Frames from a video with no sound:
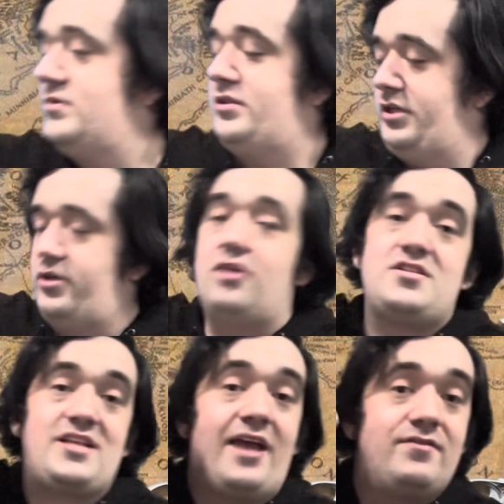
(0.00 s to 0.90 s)
The not
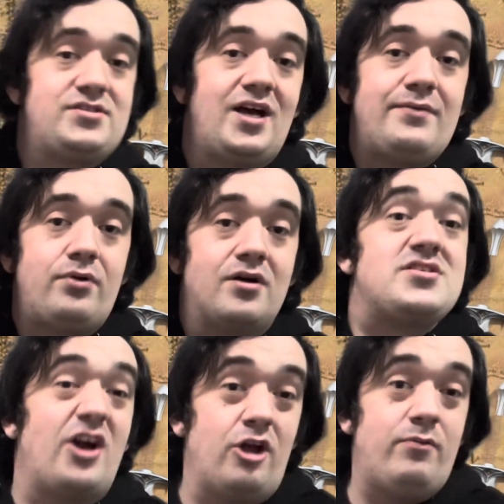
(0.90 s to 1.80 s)
Skaventide box.
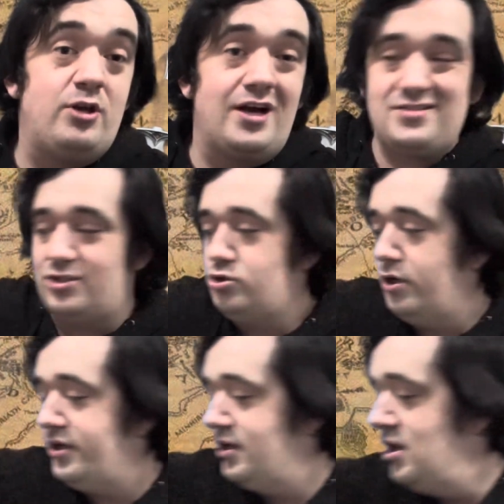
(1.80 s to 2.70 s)
I hope you guys enjoyed
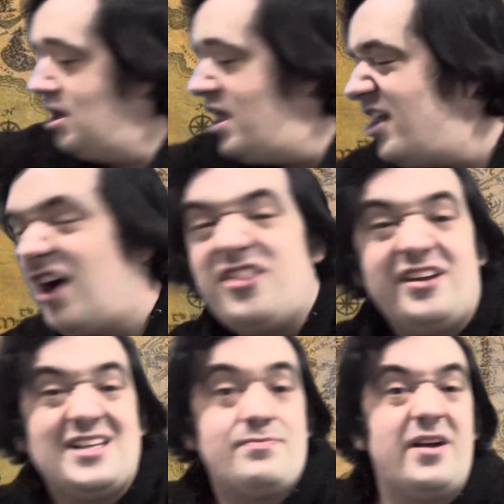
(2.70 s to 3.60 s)
it, and I think
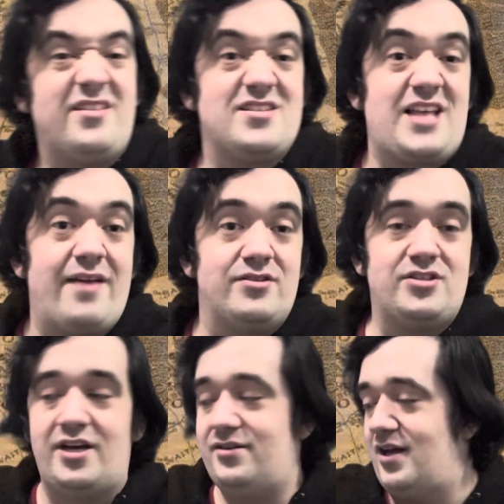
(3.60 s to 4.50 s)
it's better than
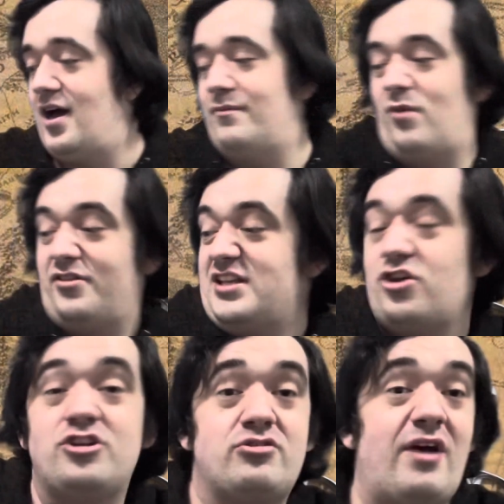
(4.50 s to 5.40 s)
Skaventide. There's
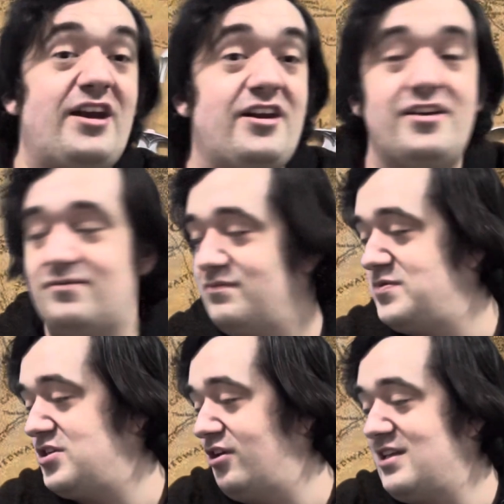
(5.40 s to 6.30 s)
no terrain in it,
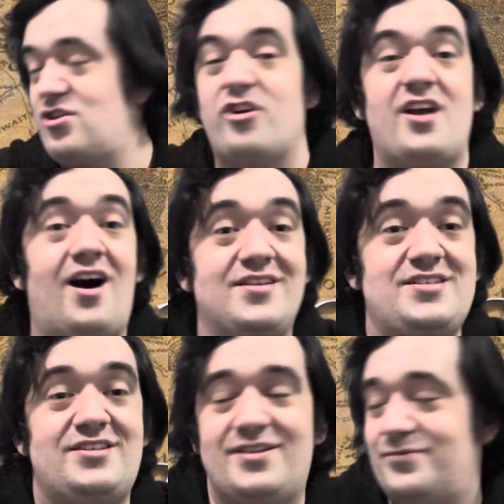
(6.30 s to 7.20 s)
so there's no cards in
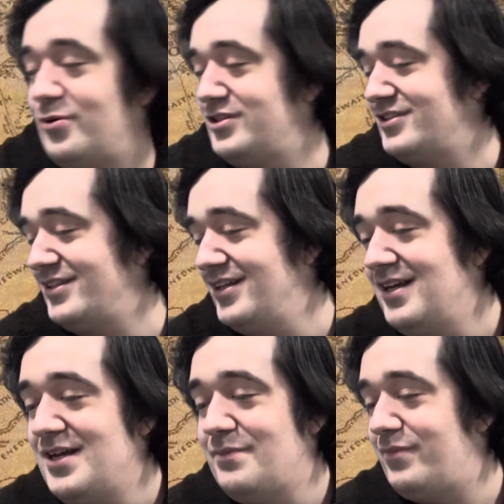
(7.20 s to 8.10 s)
it, unfortunately,
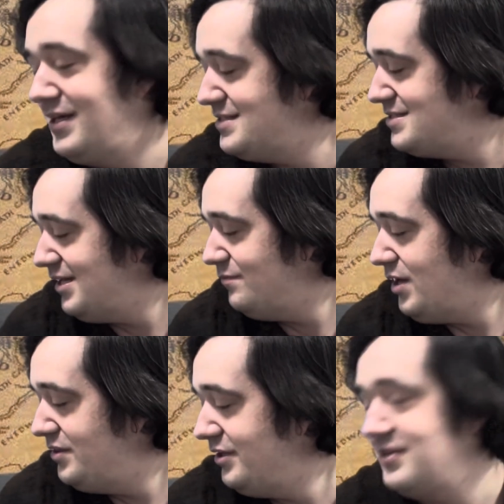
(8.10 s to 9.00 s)
but I
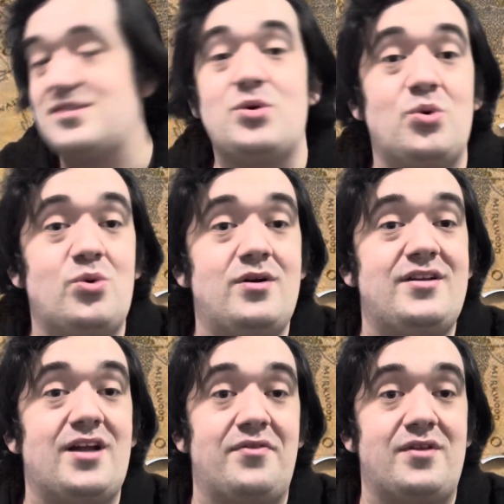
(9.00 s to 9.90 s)
think it's cool
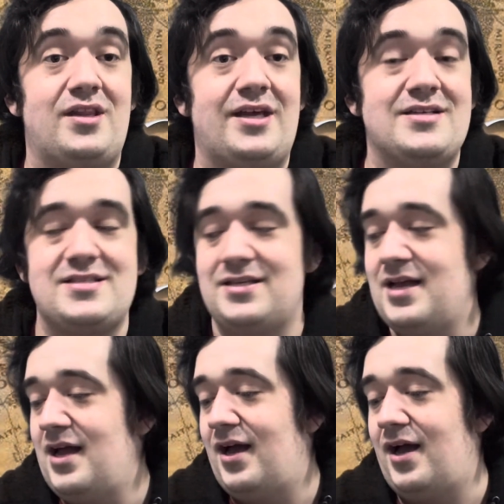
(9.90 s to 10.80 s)
nonetheless.
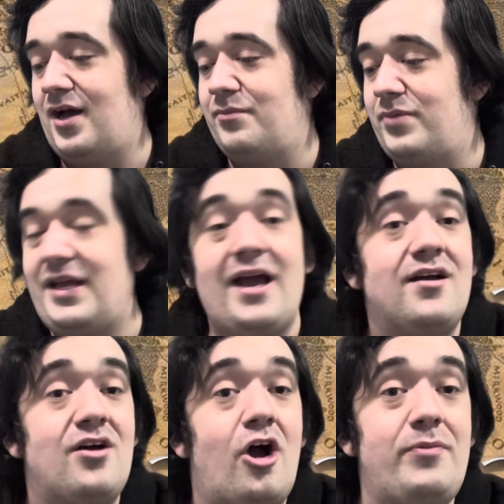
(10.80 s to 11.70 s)
But yeah,
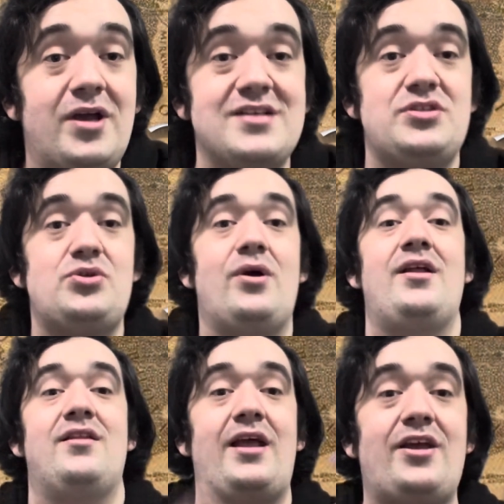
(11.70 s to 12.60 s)
hope you guys enjoyed.
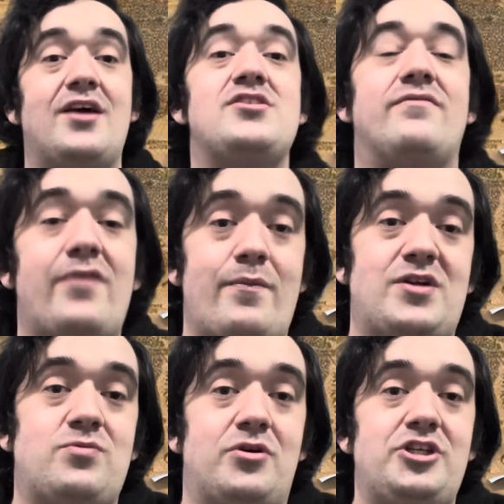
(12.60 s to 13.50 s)
Thank you guys so very much
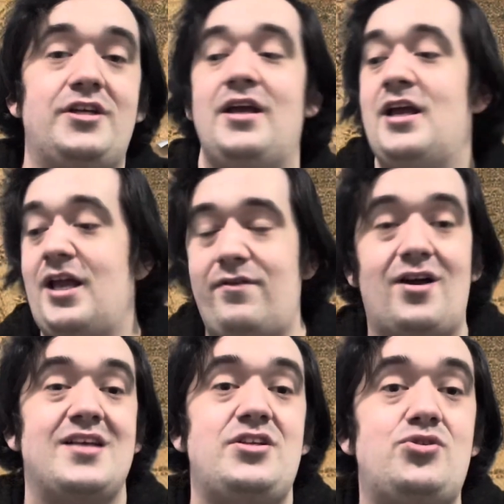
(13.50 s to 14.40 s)
for watching. If you
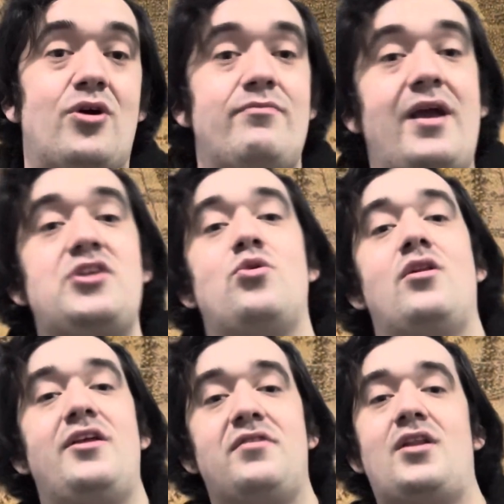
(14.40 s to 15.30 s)
guys enjoyed, make sure to
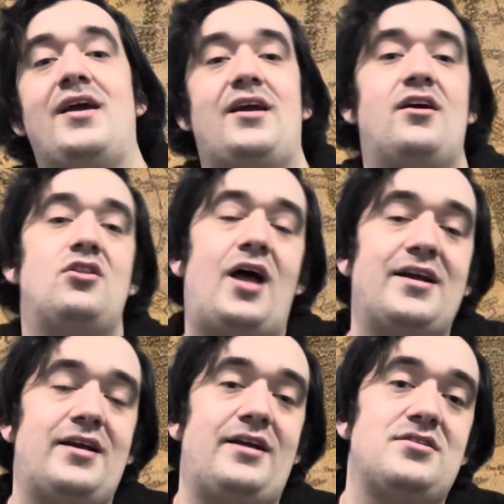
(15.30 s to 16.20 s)
leave a
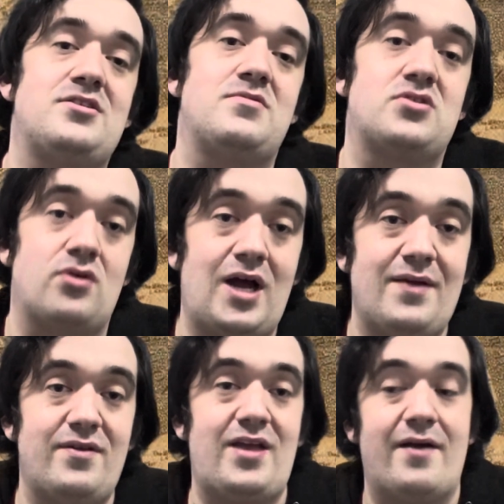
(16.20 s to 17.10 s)
like and subscribe
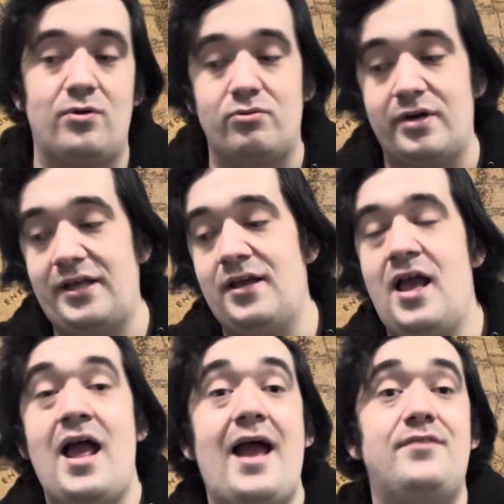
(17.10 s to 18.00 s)
if you haven't already.
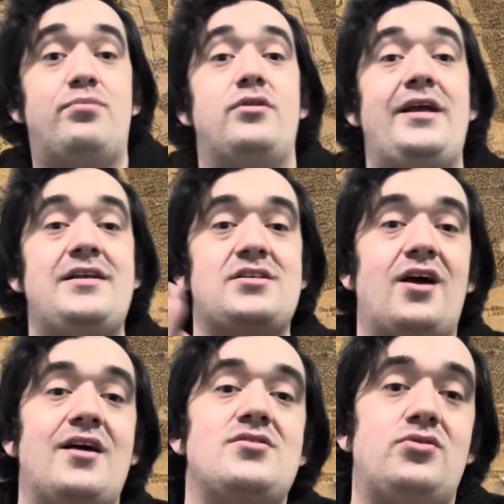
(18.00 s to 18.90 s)
And please,
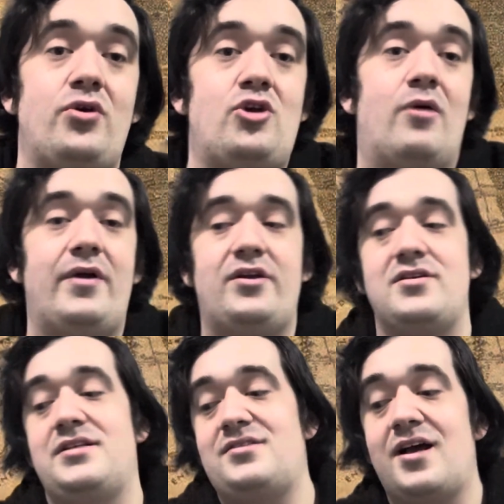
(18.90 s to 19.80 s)
guys, do comment, because
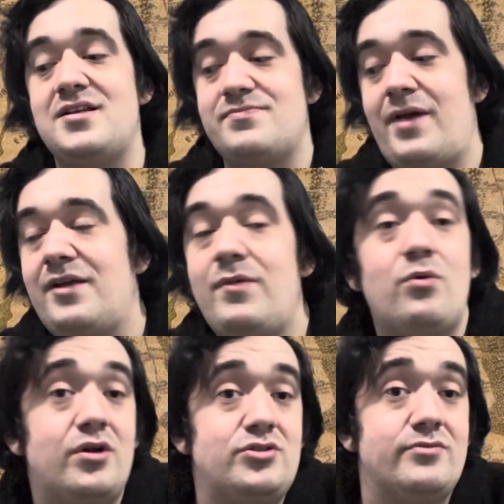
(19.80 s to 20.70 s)
it does make me
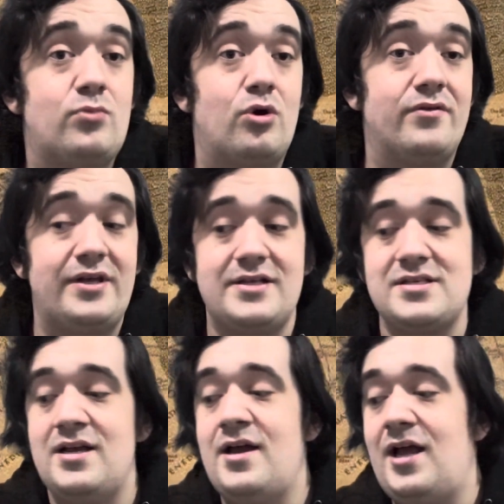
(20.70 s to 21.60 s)
want to do more of these.
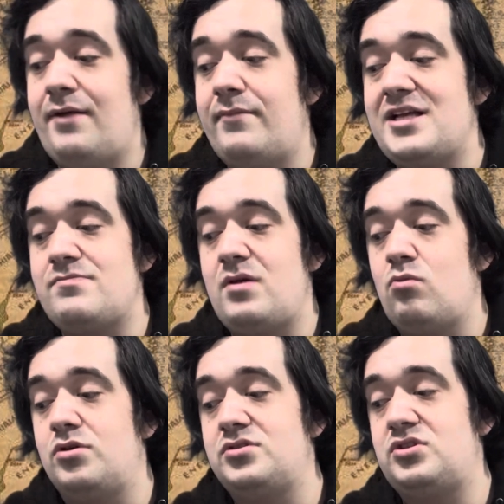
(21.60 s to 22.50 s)
It makes me
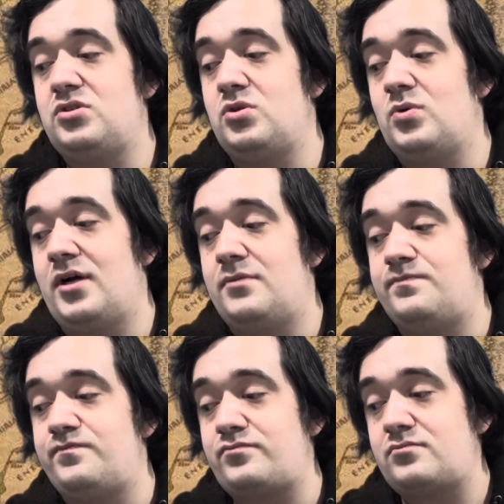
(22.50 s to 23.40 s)
want
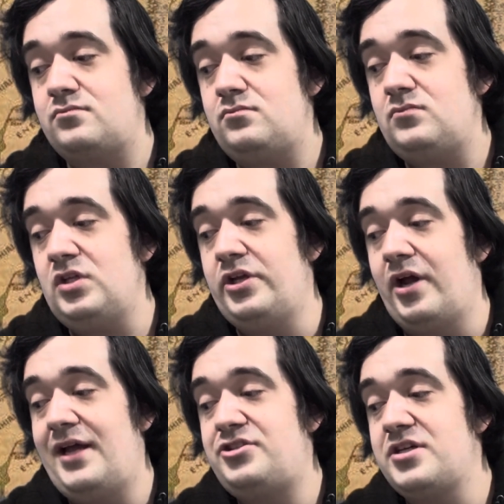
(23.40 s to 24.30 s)
to, you know,
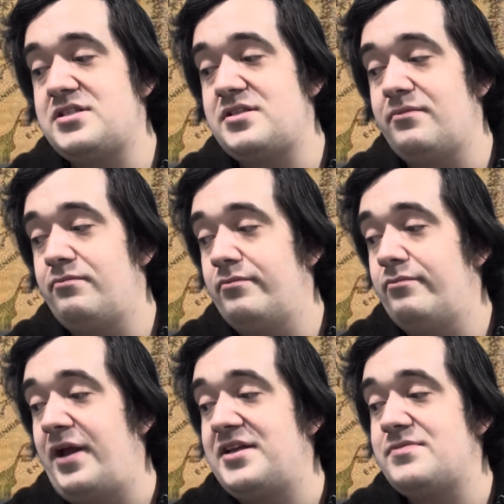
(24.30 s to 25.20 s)
it just
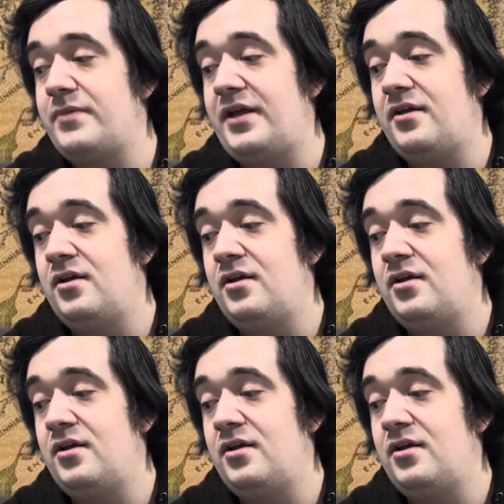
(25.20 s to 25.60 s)
makes me,